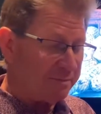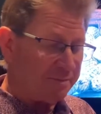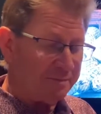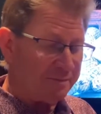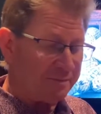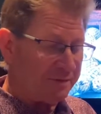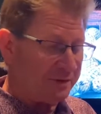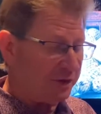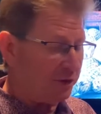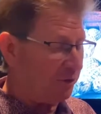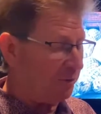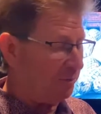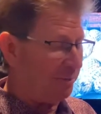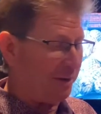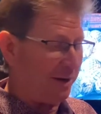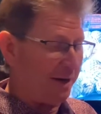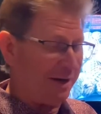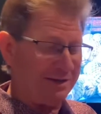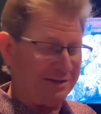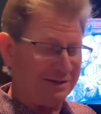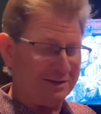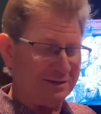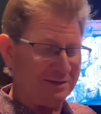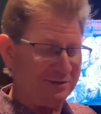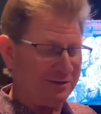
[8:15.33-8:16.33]
No bite
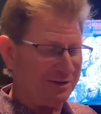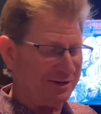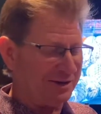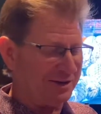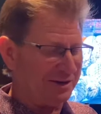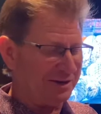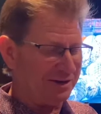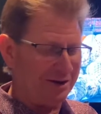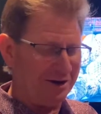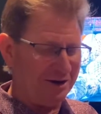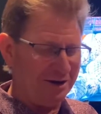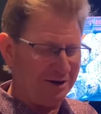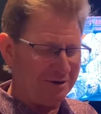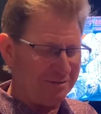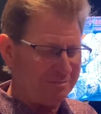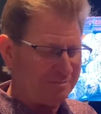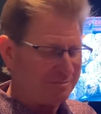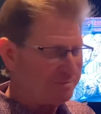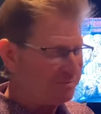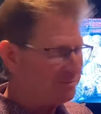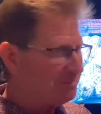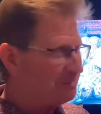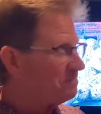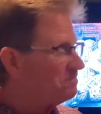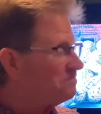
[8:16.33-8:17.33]
to it at
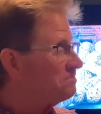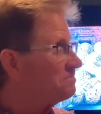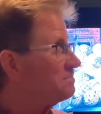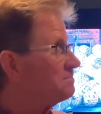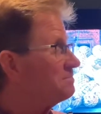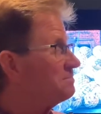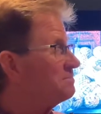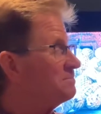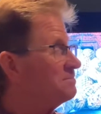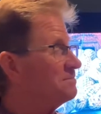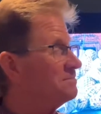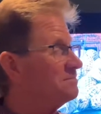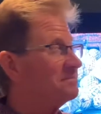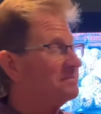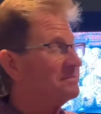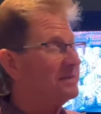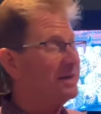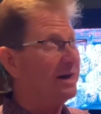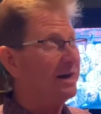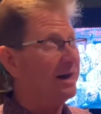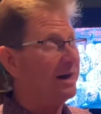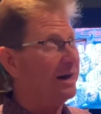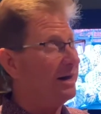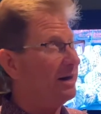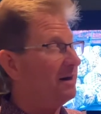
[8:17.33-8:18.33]
all.
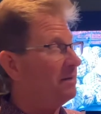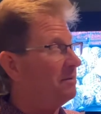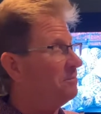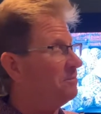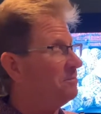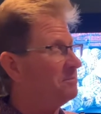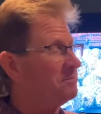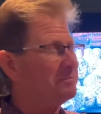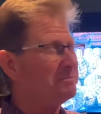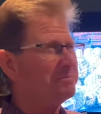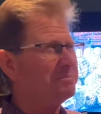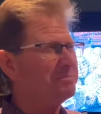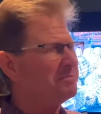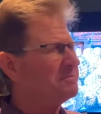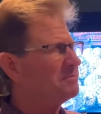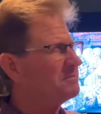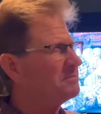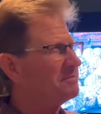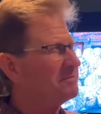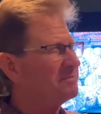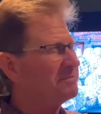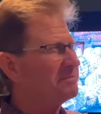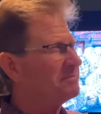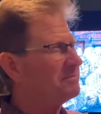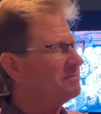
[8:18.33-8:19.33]
Um,
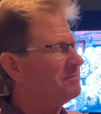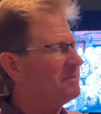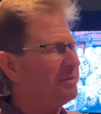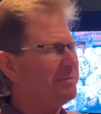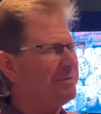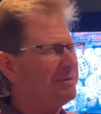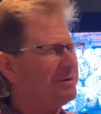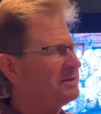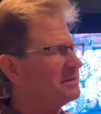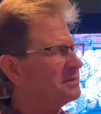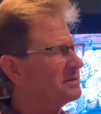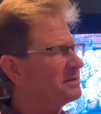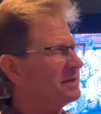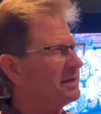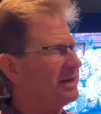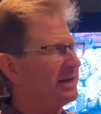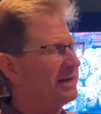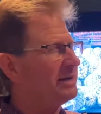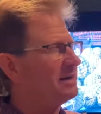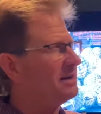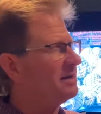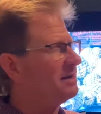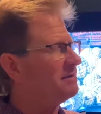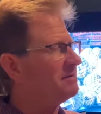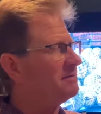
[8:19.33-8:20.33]
maybe just a,
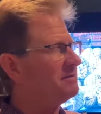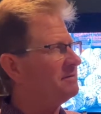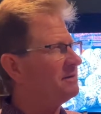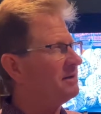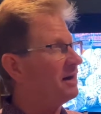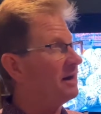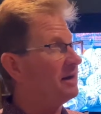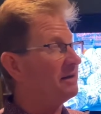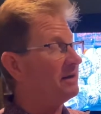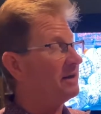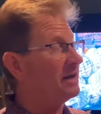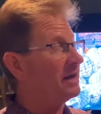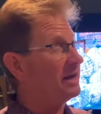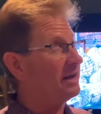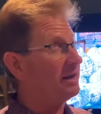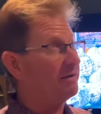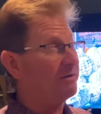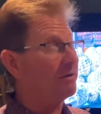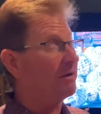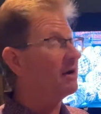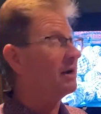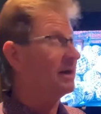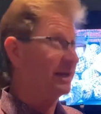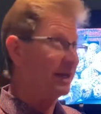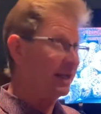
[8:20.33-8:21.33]
a,
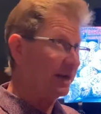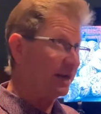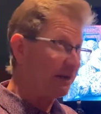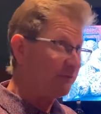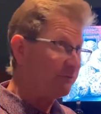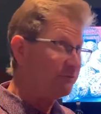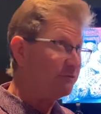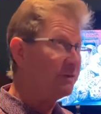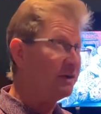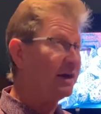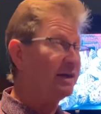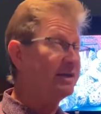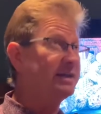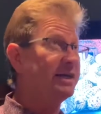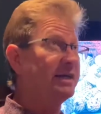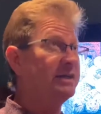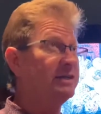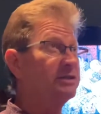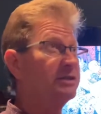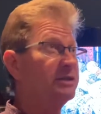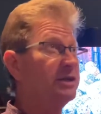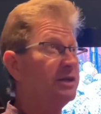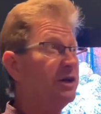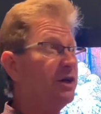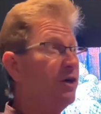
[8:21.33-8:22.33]
a, again, I, I taste
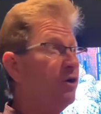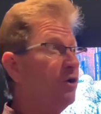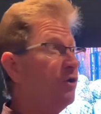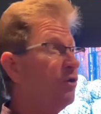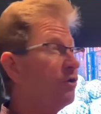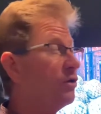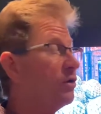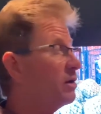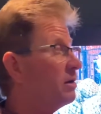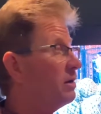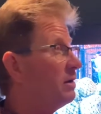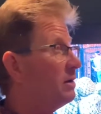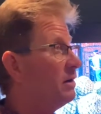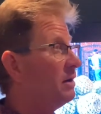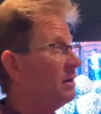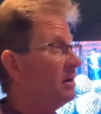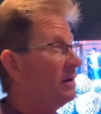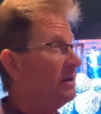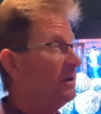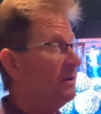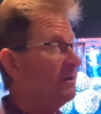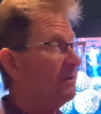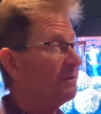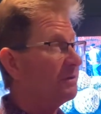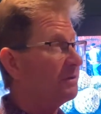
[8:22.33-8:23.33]
the oak.
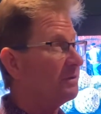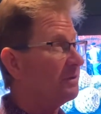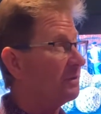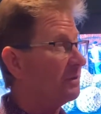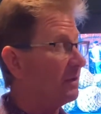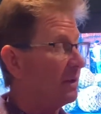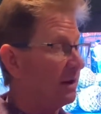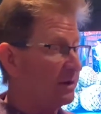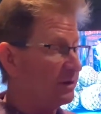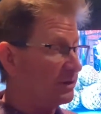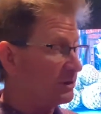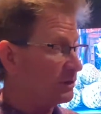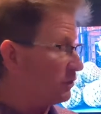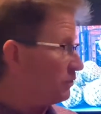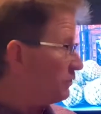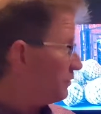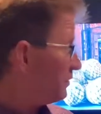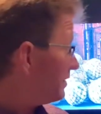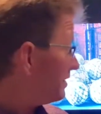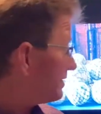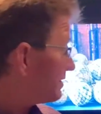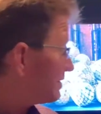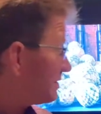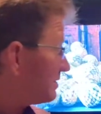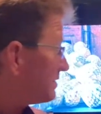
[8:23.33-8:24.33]
So
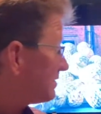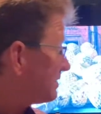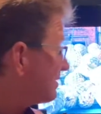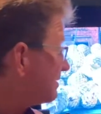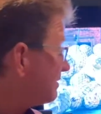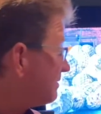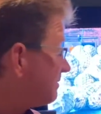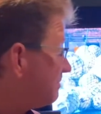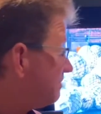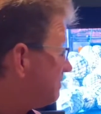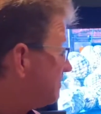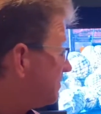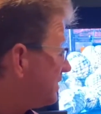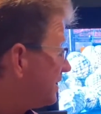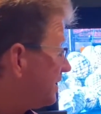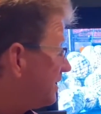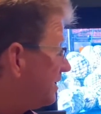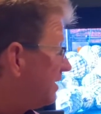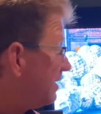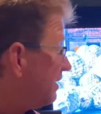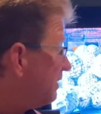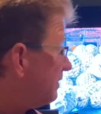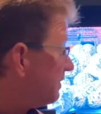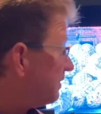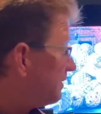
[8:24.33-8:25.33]
this is
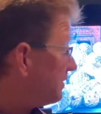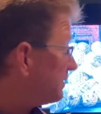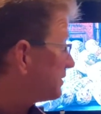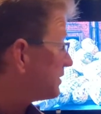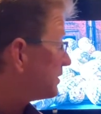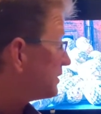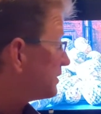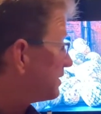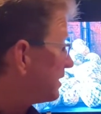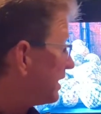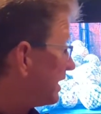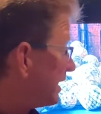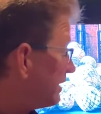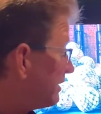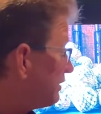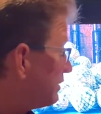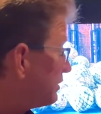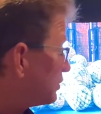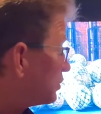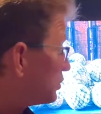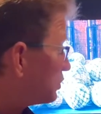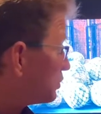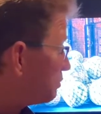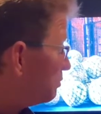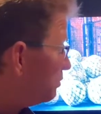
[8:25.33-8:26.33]
this is like the
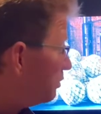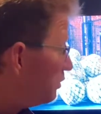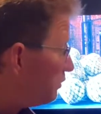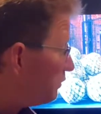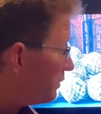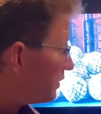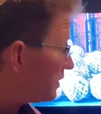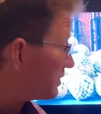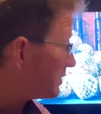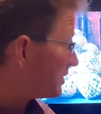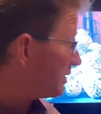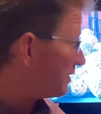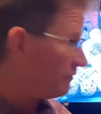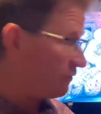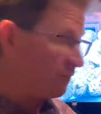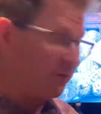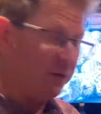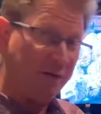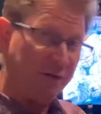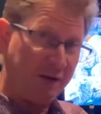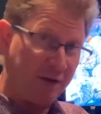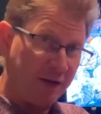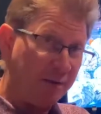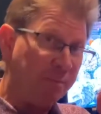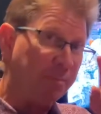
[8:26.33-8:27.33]
smoothest. If you,
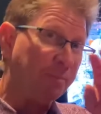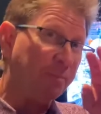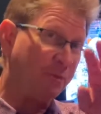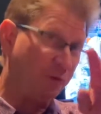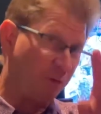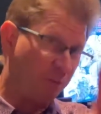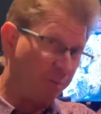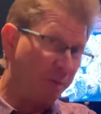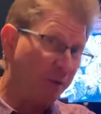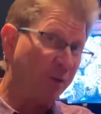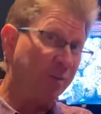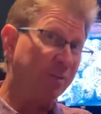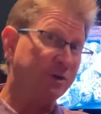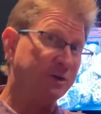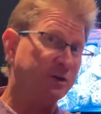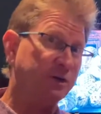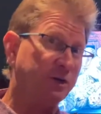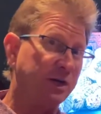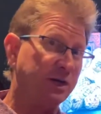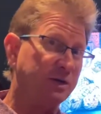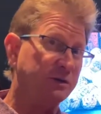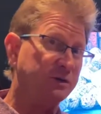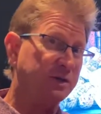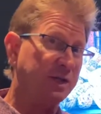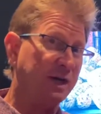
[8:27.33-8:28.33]
you bourbon
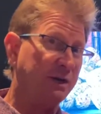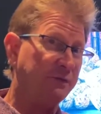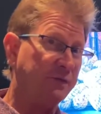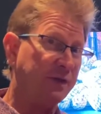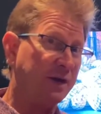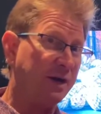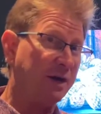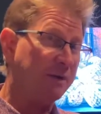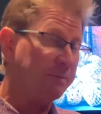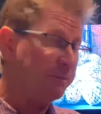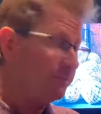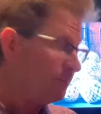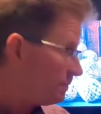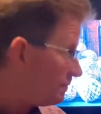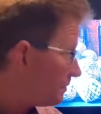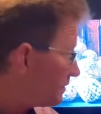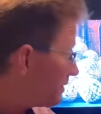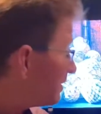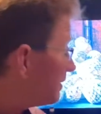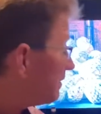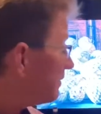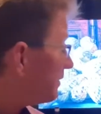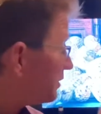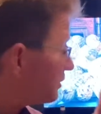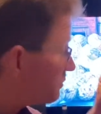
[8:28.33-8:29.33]
drinkers out there,
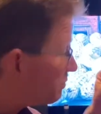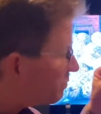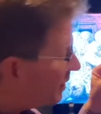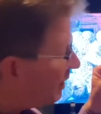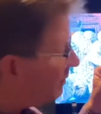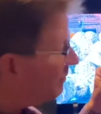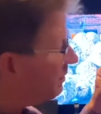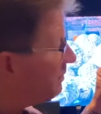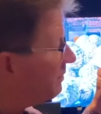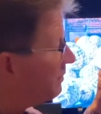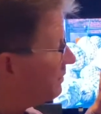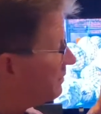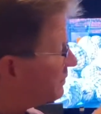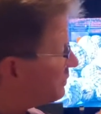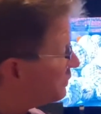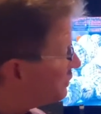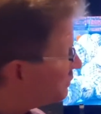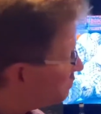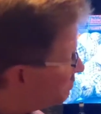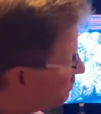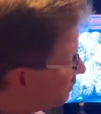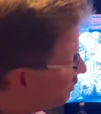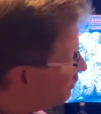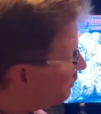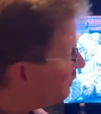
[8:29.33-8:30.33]
this is probably the
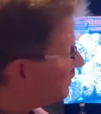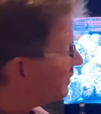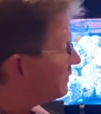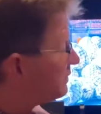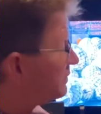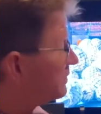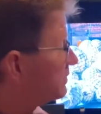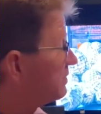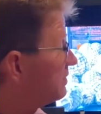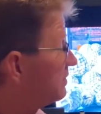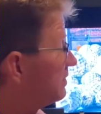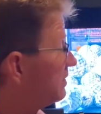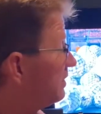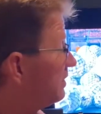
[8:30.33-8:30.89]
smoothest